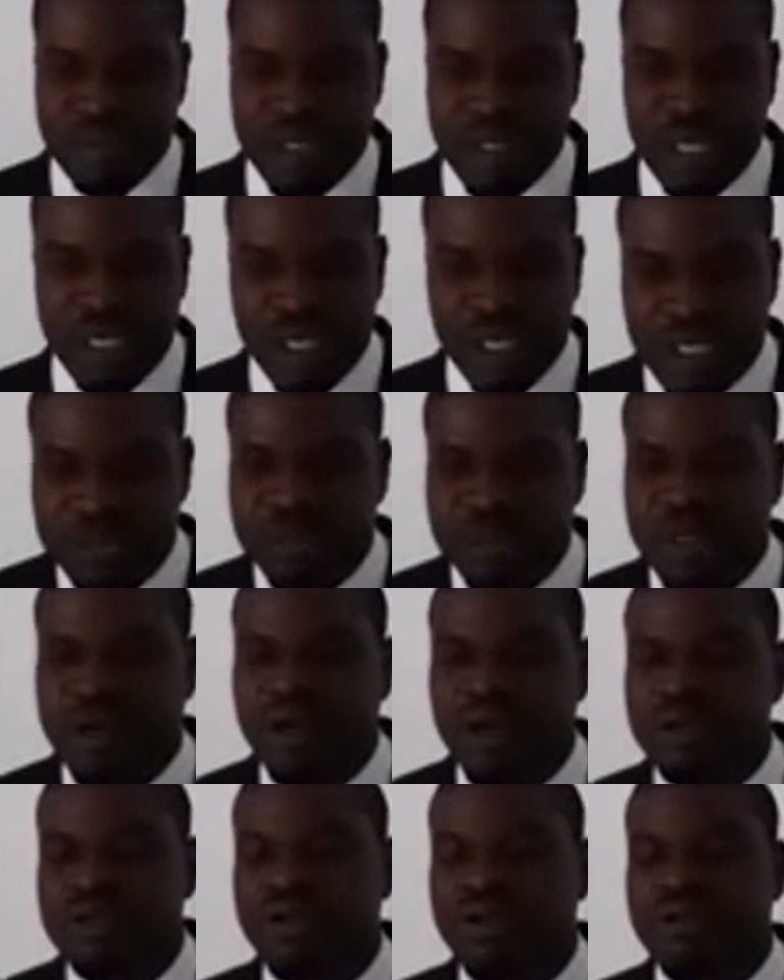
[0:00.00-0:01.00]
It is
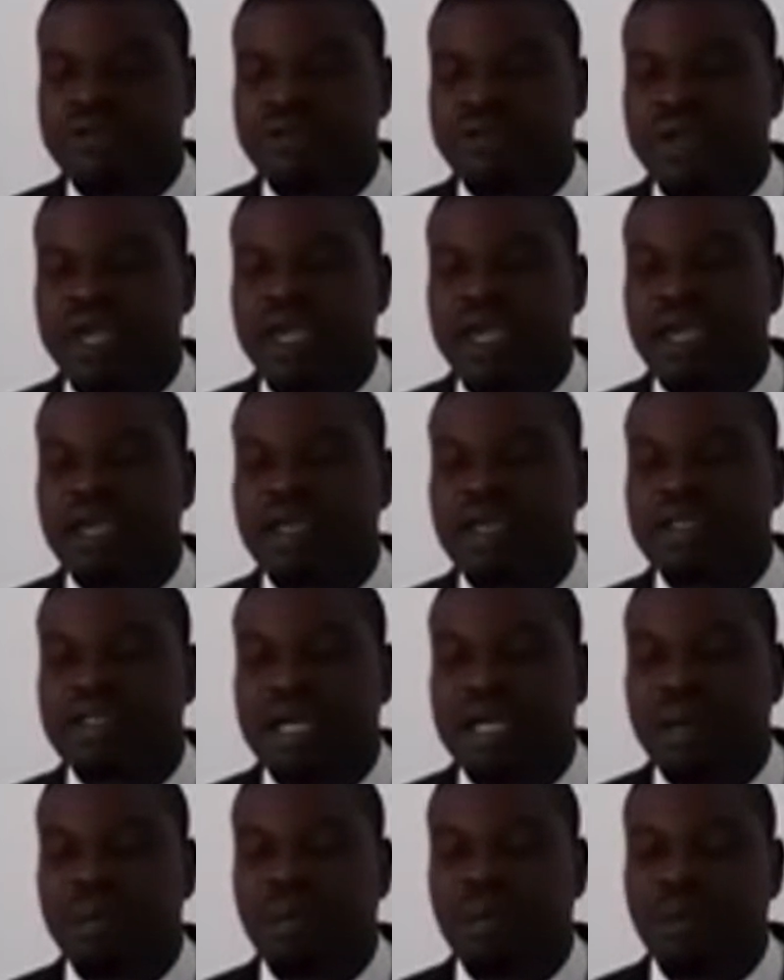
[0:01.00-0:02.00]
because of it
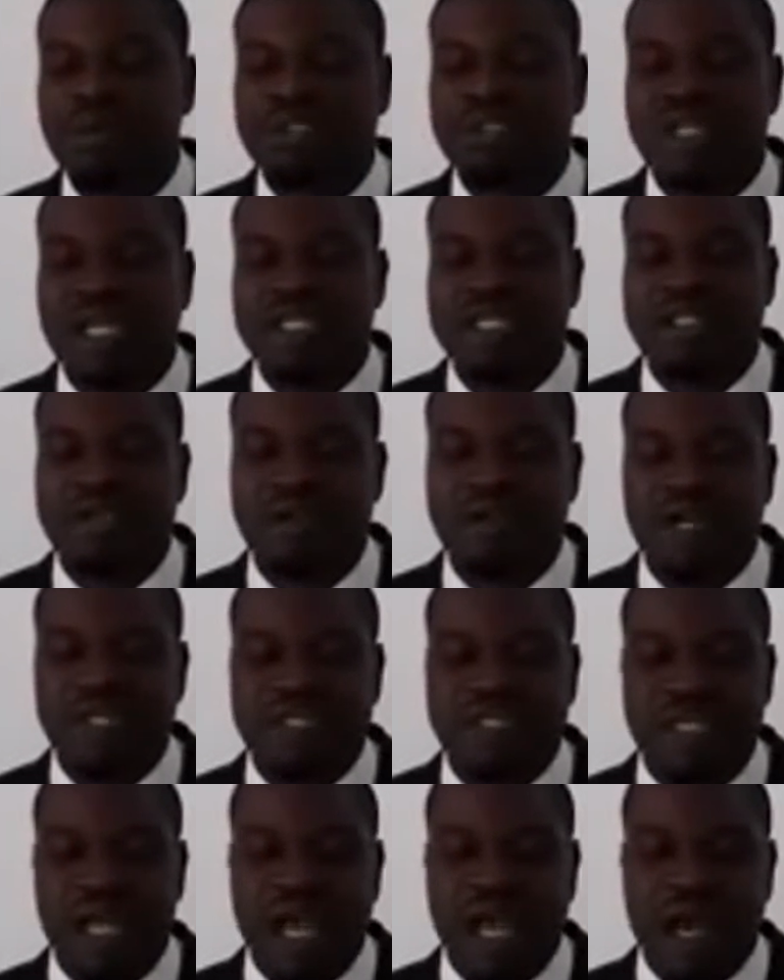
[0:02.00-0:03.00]
that most
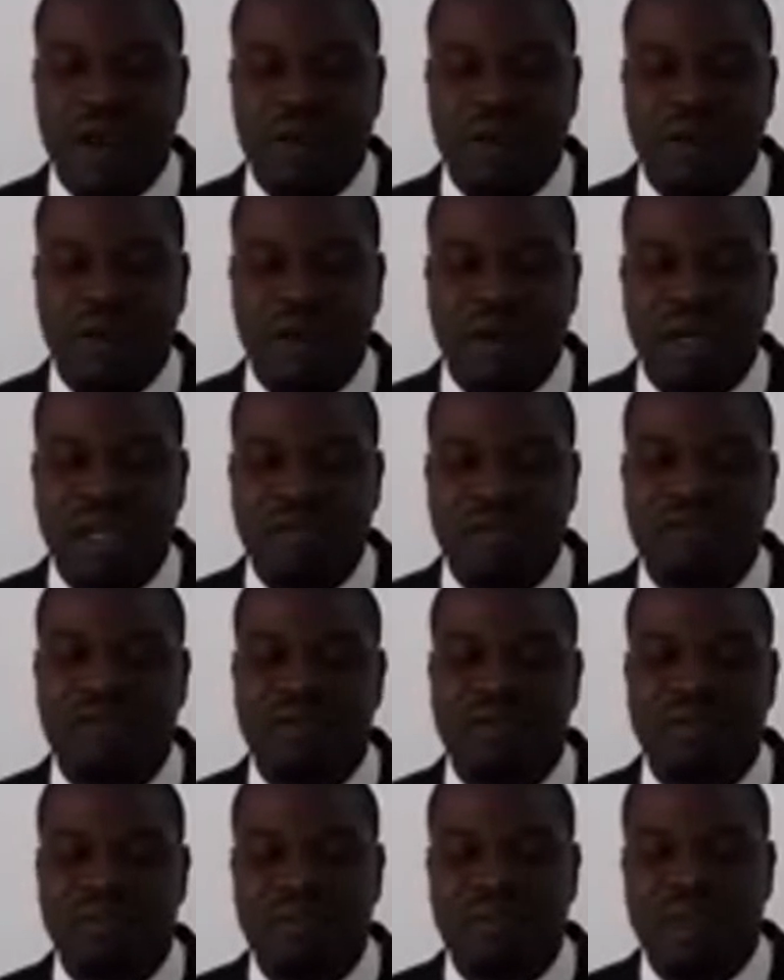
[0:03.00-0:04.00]
Nigerians are
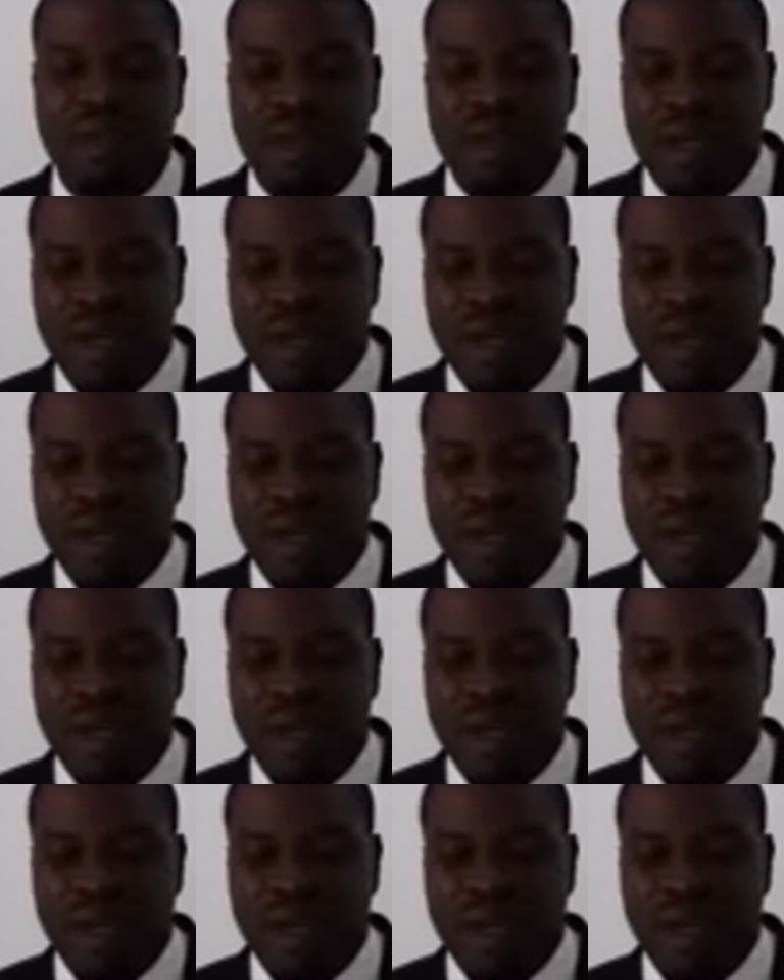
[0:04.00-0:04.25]
living